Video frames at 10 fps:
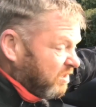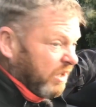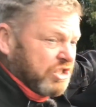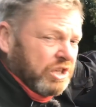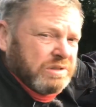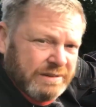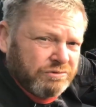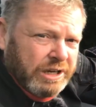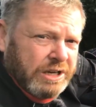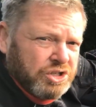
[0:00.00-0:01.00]
no issues,
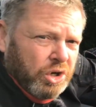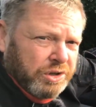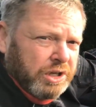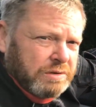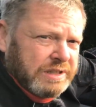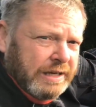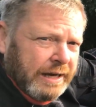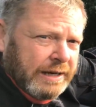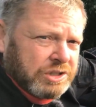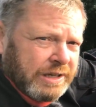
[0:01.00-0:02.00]
really enjoyed using it
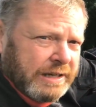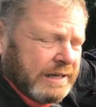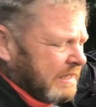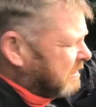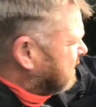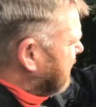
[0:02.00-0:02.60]
actually, and it's